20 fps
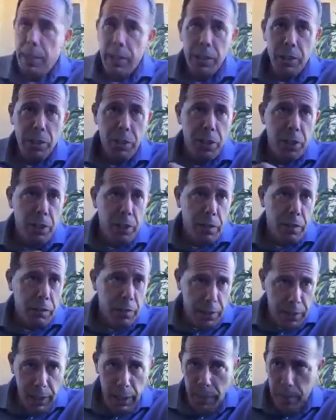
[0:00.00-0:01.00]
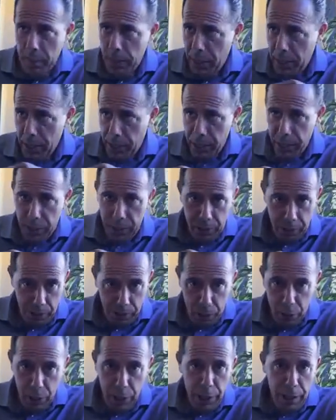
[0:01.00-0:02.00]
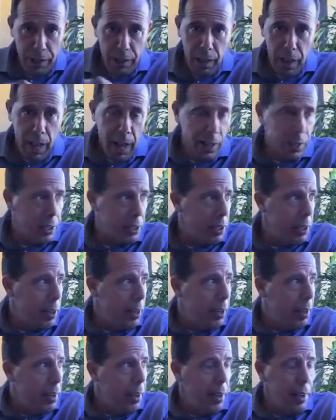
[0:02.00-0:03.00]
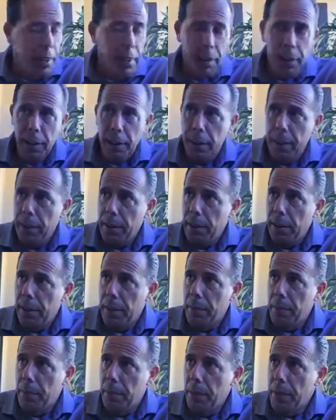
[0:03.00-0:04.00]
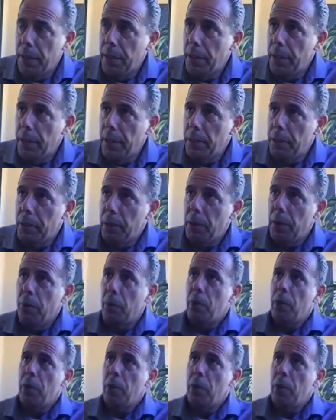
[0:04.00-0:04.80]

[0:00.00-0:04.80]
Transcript: pieces of 10 by 6 sheet glass, and do I